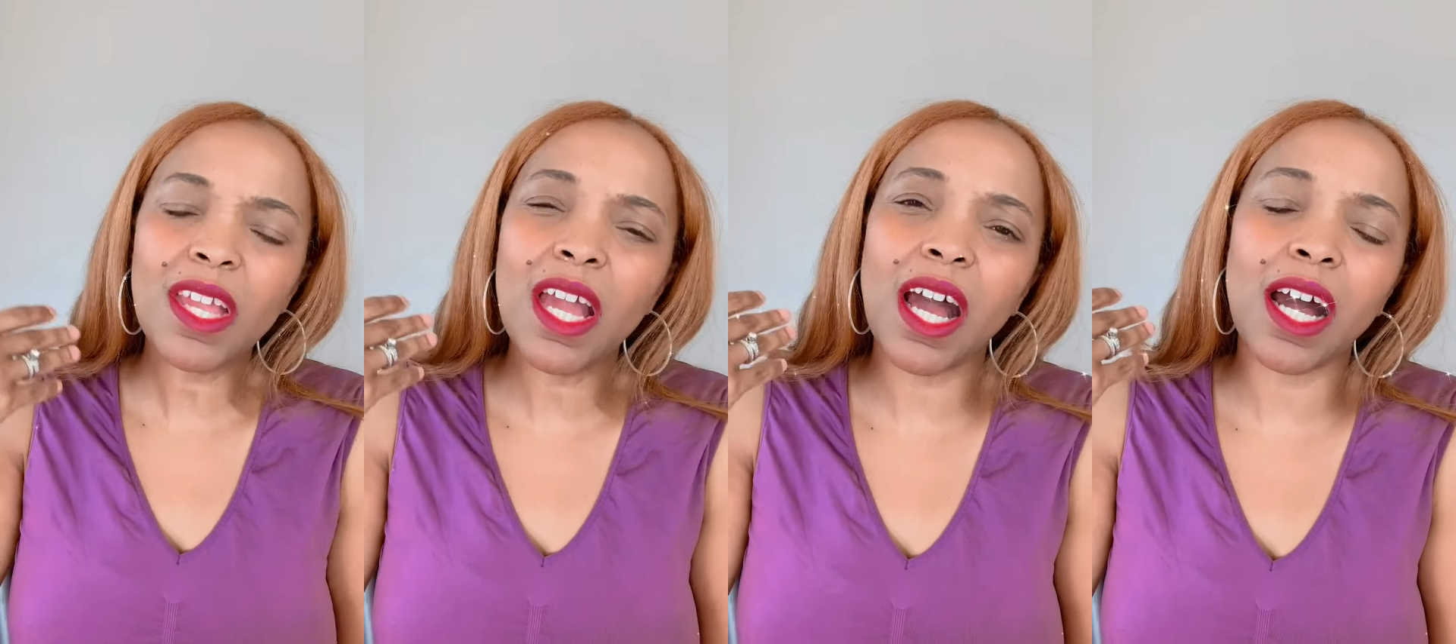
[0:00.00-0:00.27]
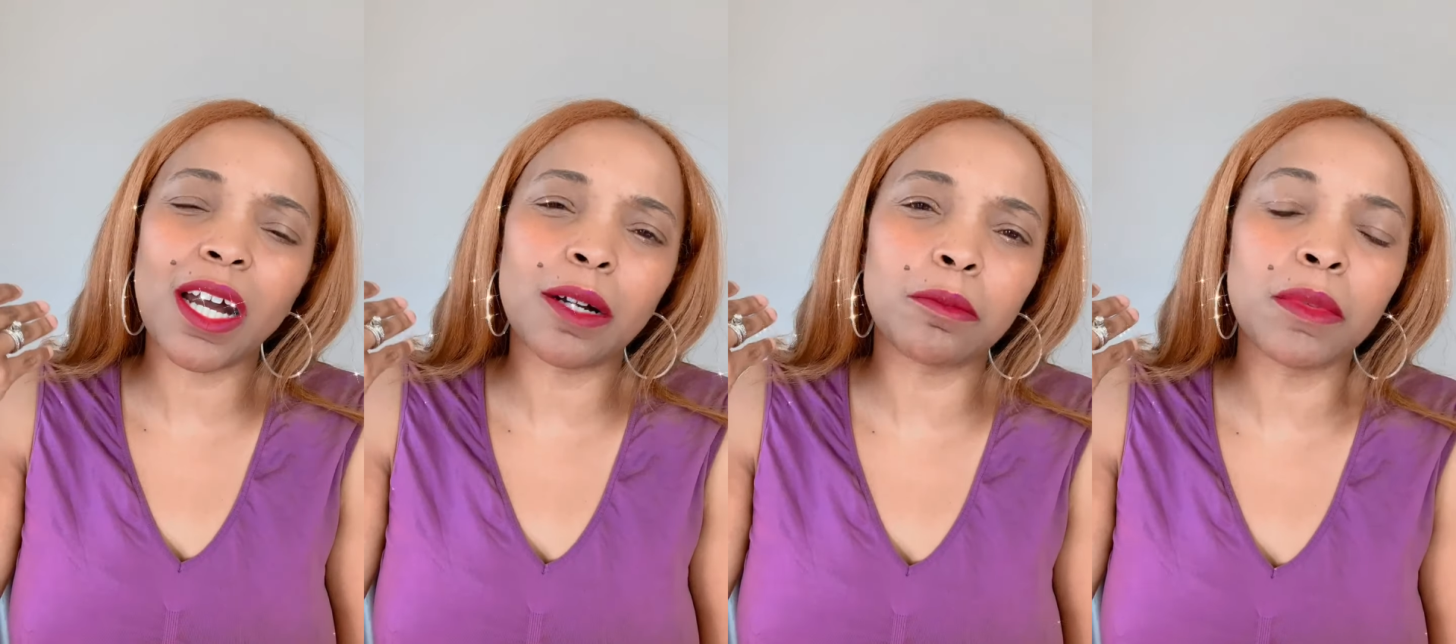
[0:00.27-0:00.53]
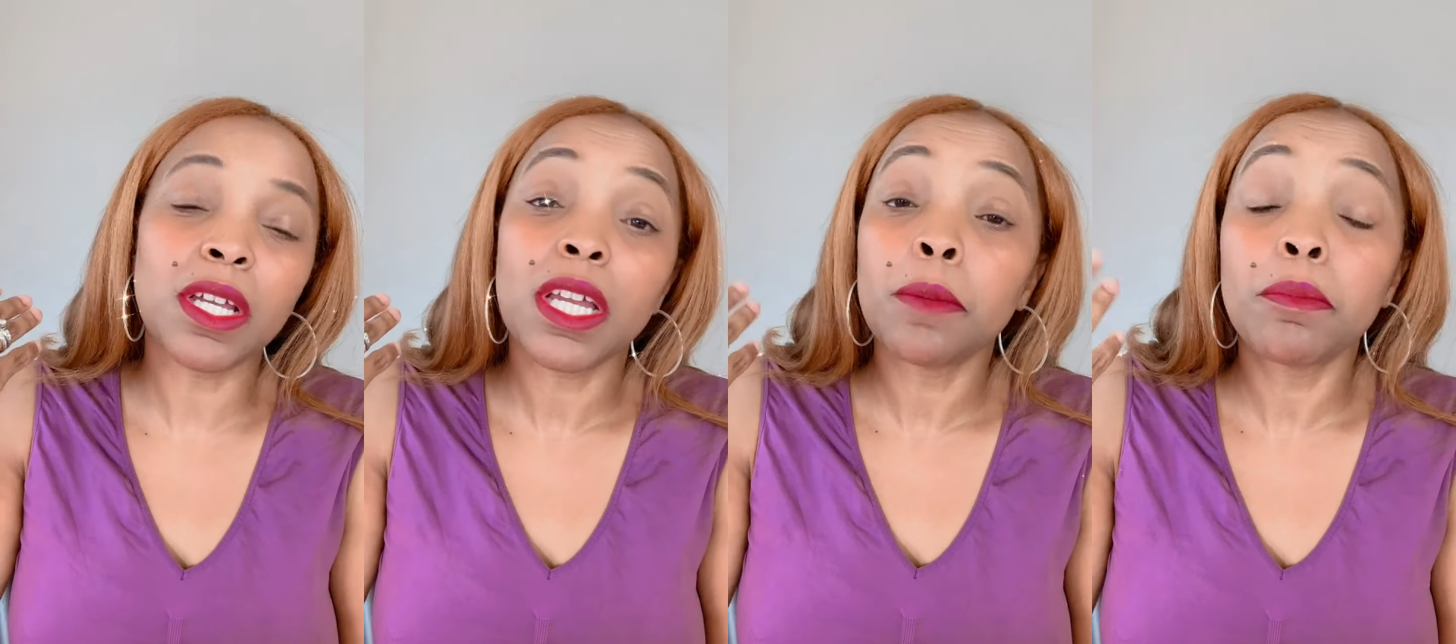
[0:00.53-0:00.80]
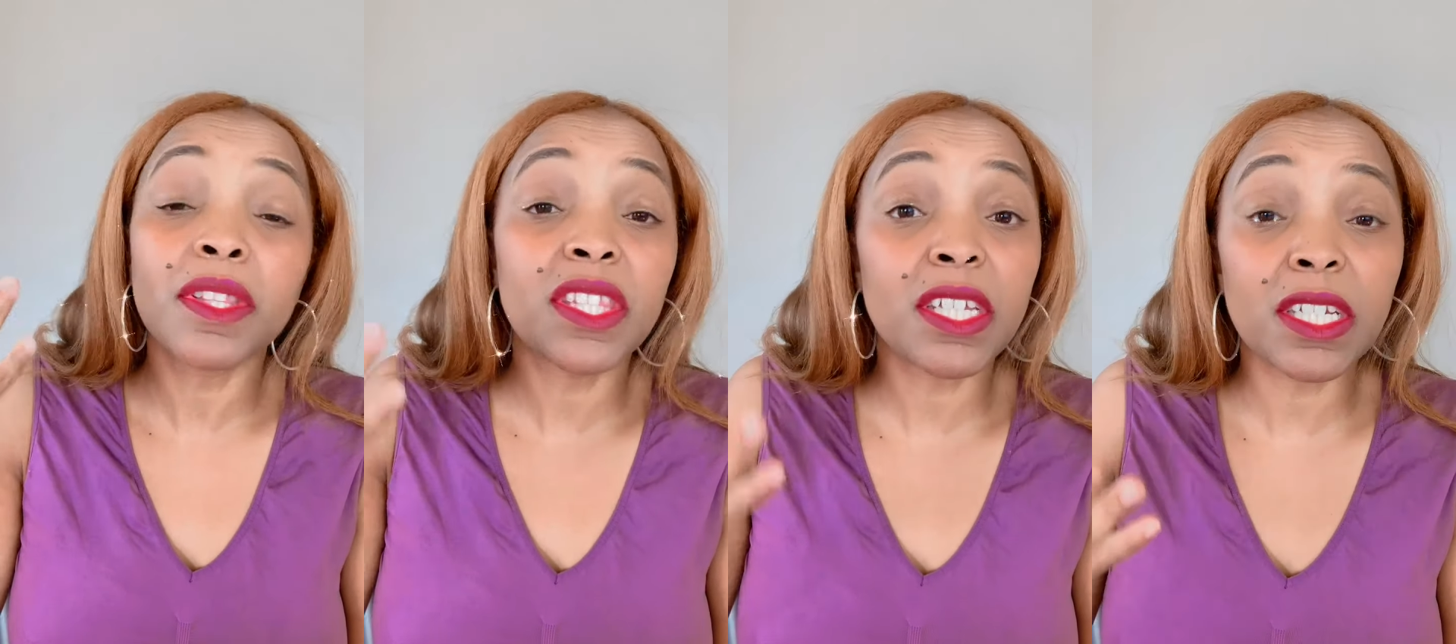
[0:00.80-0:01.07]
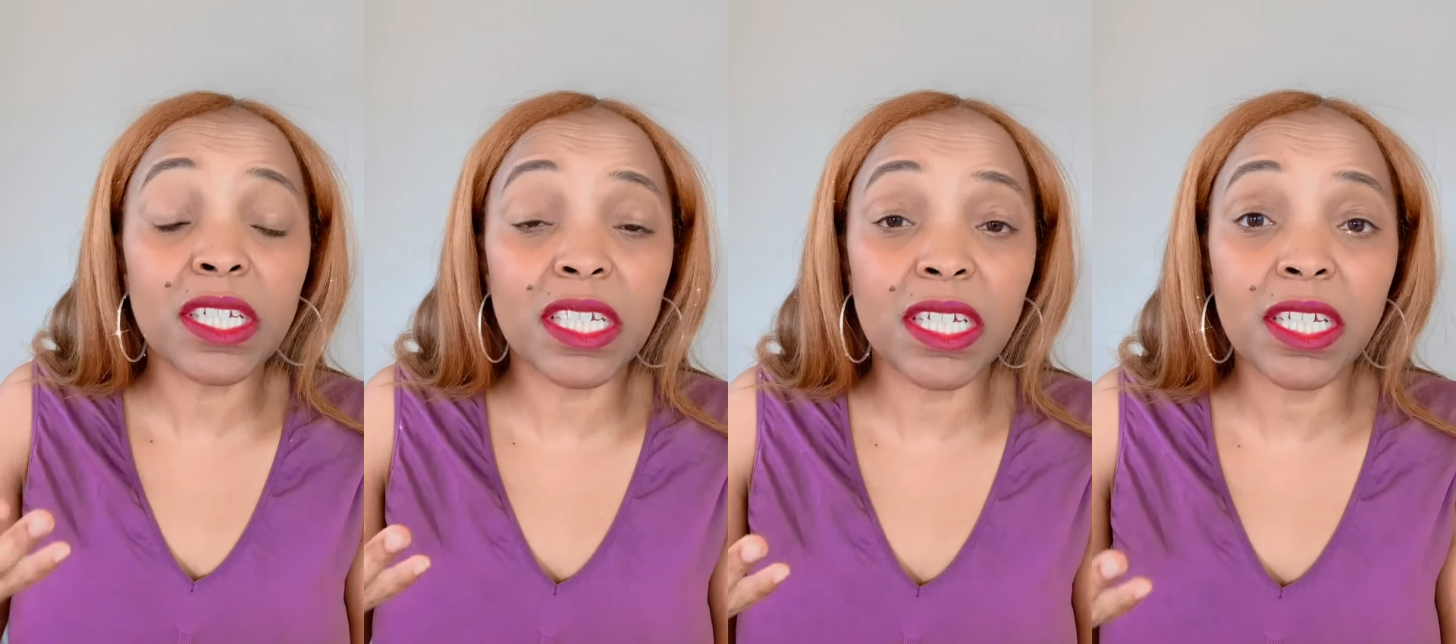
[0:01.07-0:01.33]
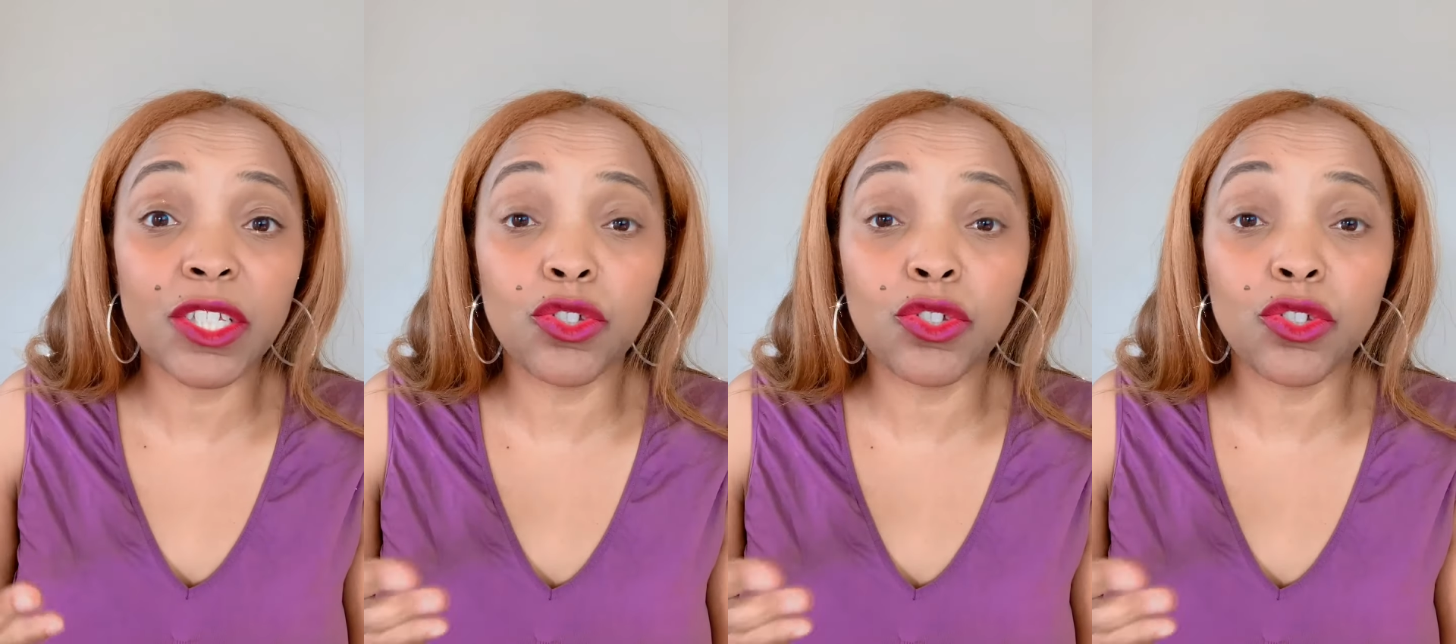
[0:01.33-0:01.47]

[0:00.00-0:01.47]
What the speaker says: But then again,